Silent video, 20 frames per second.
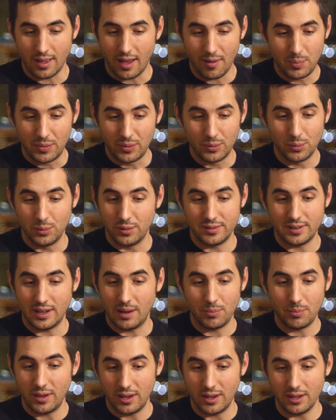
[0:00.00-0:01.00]
I've been through the
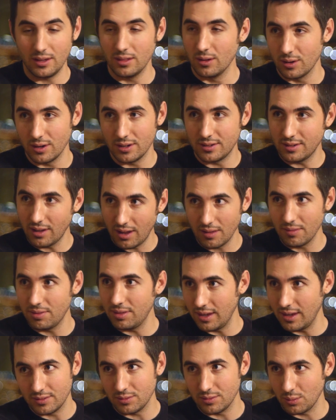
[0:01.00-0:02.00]
same thing. You learn a ton of
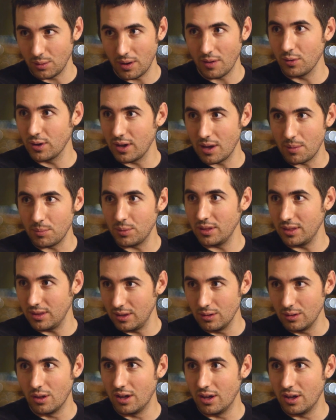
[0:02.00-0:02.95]
things through every company that you